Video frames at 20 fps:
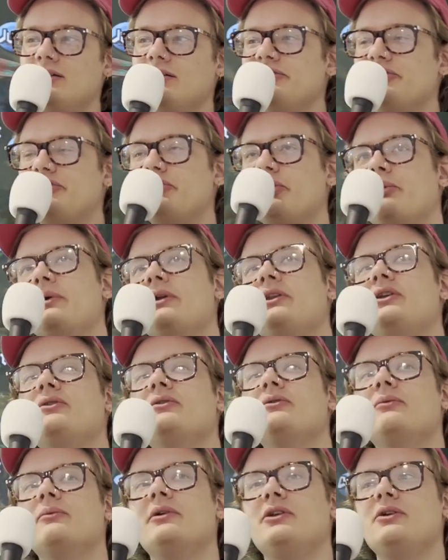So when
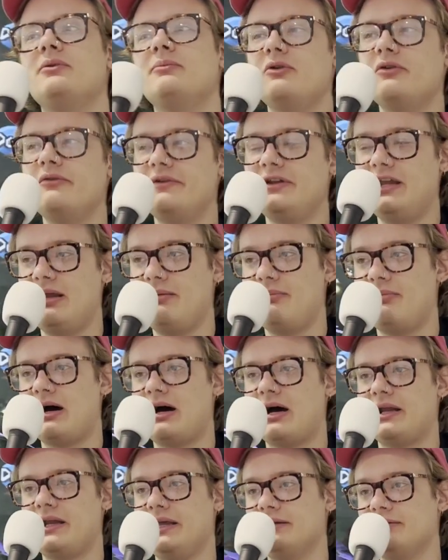you move a dead
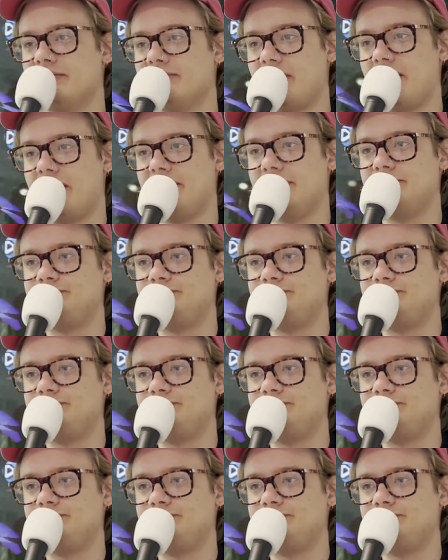body, right?